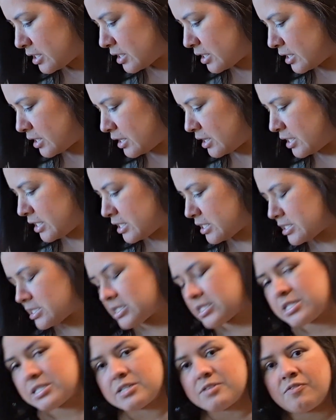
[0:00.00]
This
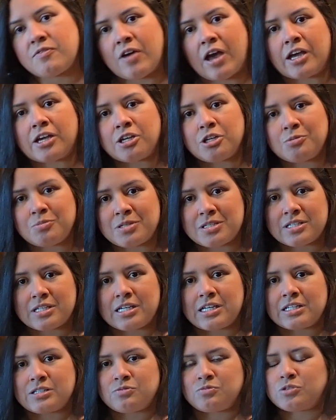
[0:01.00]
vacuum,
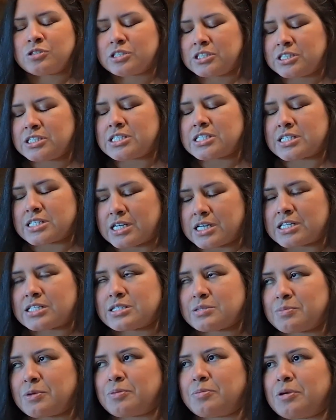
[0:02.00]
it really
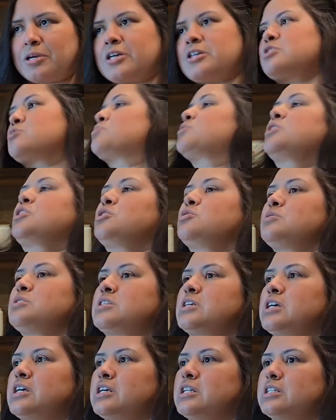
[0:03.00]
disgusts me because we use
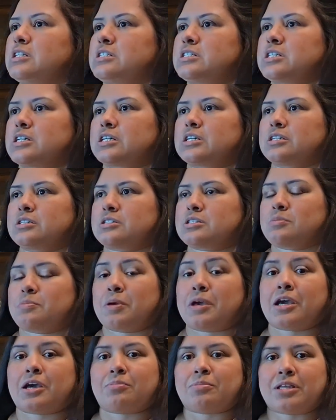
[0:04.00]
it to
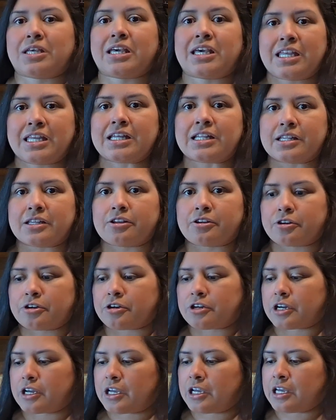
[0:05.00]
pick up the kitty
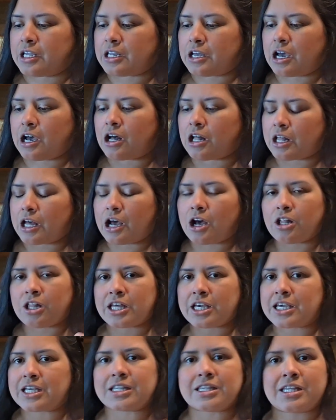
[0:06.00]
litter, and all I
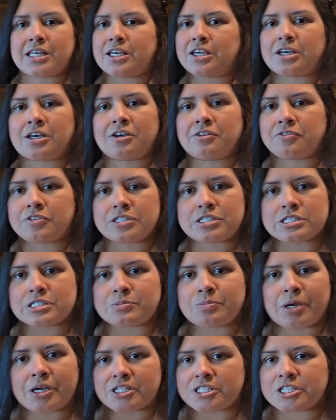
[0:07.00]
can think of is just
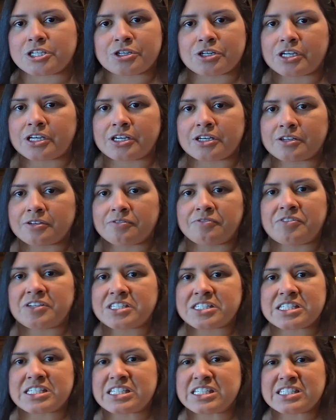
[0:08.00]
bacteria,
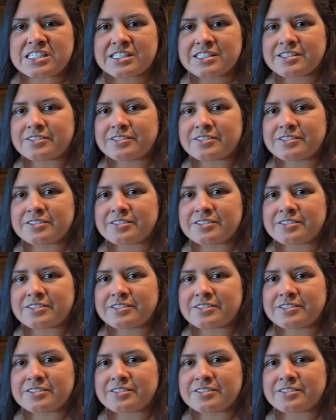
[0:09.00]
feces.